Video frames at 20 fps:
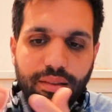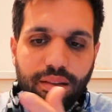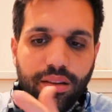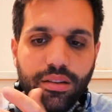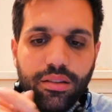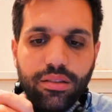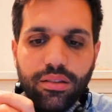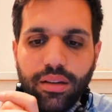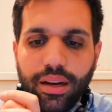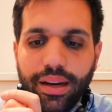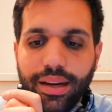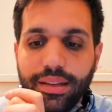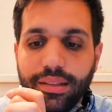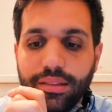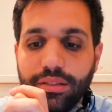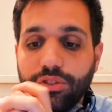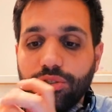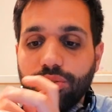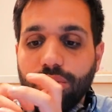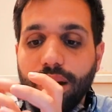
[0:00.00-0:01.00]
a year
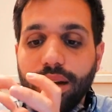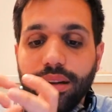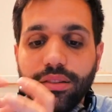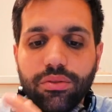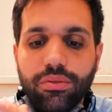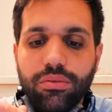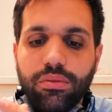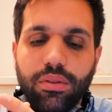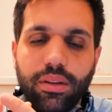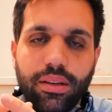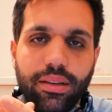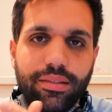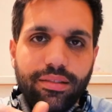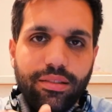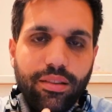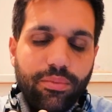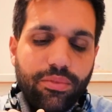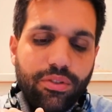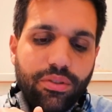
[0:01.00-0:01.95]
and try to release them.